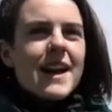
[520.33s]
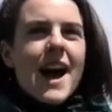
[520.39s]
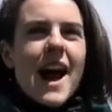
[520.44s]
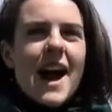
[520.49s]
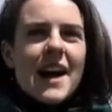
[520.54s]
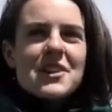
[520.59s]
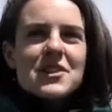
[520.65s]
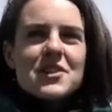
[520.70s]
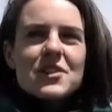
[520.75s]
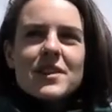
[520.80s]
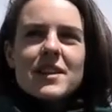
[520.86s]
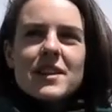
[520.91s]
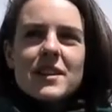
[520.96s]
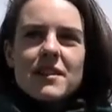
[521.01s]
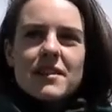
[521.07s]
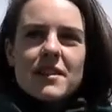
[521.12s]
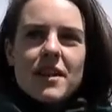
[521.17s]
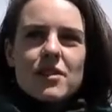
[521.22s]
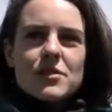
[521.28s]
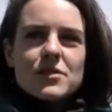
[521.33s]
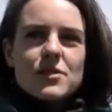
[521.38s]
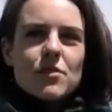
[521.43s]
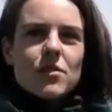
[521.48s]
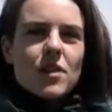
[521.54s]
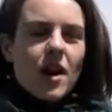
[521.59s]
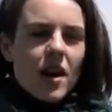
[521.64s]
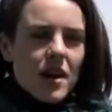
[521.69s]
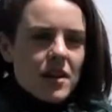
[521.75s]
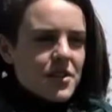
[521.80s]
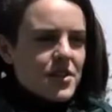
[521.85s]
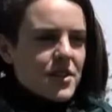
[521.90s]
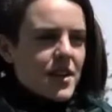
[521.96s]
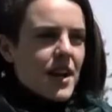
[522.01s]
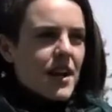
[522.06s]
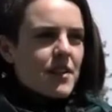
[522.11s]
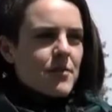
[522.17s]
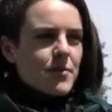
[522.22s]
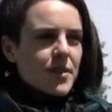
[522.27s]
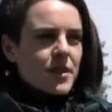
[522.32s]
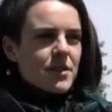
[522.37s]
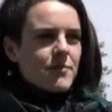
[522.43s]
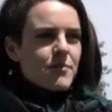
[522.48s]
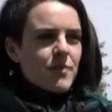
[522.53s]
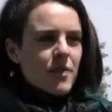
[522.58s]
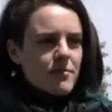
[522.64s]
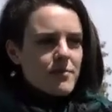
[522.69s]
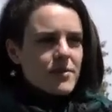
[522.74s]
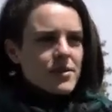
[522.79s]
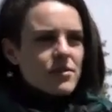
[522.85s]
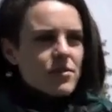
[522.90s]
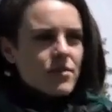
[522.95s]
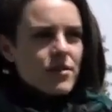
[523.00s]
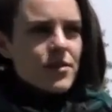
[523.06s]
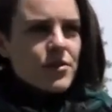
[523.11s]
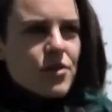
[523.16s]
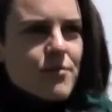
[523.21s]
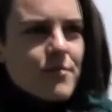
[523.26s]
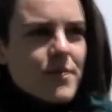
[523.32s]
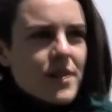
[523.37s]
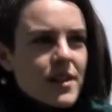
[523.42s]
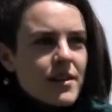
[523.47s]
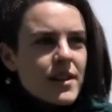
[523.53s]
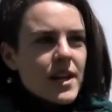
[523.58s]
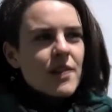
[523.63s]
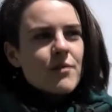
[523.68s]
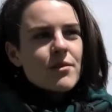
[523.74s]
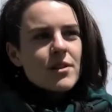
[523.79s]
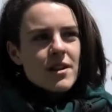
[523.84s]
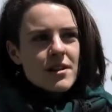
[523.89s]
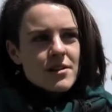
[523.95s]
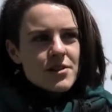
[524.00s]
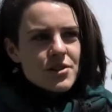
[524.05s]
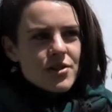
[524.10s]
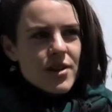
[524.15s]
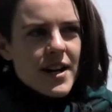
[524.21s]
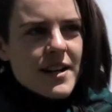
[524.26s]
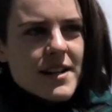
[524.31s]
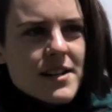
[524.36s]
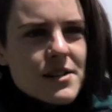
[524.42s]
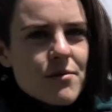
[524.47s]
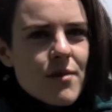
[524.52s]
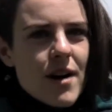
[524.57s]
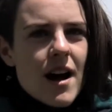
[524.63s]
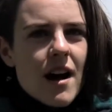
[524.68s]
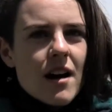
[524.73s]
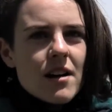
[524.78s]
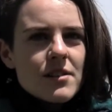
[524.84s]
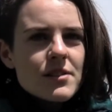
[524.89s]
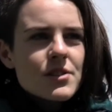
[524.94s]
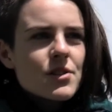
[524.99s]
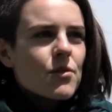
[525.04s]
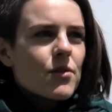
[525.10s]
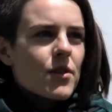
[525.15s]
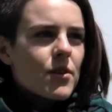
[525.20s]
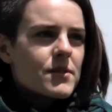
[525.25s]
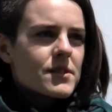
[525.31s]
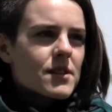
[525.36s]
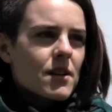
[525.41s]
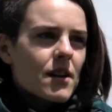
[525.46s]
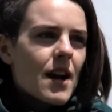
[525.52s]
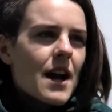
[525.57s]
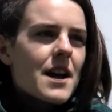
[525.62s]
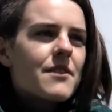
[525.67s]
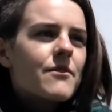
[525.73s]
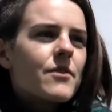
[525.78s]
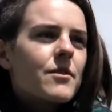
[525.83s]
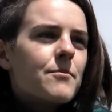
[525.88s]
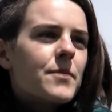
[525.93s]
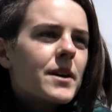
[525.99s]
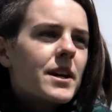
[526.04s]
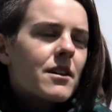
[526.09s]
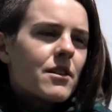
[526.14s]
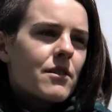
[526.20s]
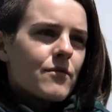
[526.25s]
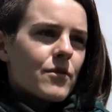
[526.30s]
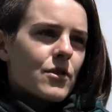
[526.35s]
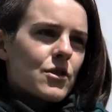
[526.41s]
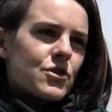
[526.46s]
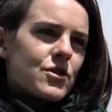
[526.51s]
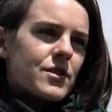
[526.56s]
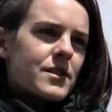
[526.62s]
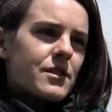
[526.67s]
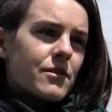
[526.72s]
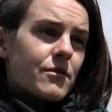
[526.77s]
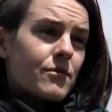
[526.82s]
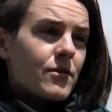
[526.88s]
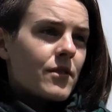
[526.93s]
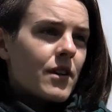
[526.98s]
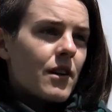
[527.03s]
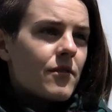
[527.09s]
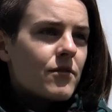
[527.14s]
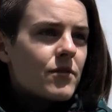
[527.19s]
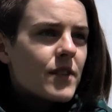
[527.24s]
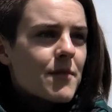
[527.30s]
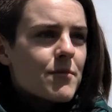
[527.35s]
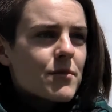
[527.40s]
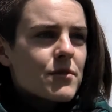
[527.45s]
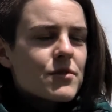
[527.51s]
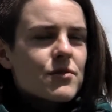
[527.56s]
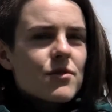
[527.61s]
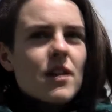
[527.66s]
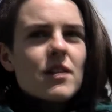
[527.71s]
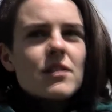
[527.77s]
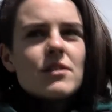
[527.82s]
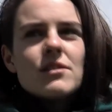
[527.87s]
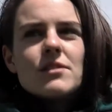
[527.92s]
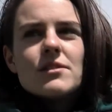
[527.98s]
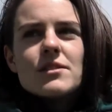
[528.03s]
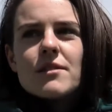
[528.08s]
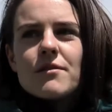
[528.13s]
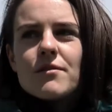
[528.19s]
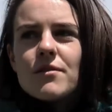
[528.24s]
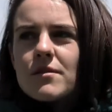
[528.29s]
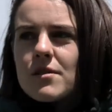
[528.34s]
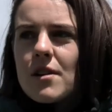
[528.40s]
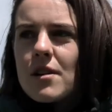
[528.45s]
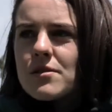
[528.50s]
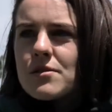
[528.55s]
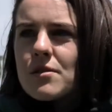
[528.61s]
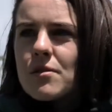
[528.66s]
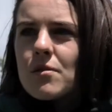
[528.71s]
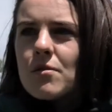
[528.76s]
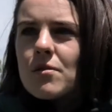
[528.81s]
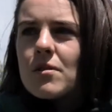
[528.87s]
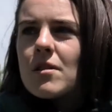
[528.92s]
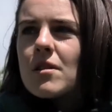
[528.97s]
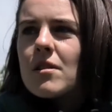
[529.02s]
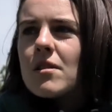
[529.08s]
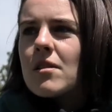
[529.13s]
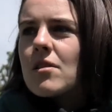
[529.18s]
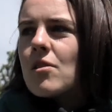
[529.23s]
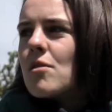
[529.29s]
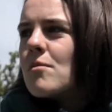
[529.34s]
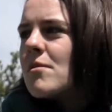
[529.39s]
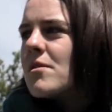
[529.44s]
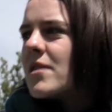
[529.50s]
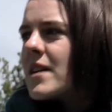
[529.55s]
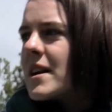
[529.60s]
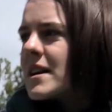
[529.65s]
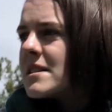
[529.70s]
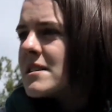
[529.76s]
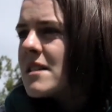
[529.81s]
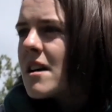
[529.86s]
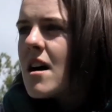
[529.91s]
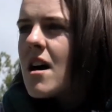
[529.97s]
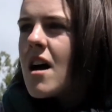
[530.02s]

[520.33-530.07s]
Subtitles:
Actually, also Karstadt, a big department store in Germany, they were on strike as well. So there was kind of a big convergence of labor struggles, of also global things.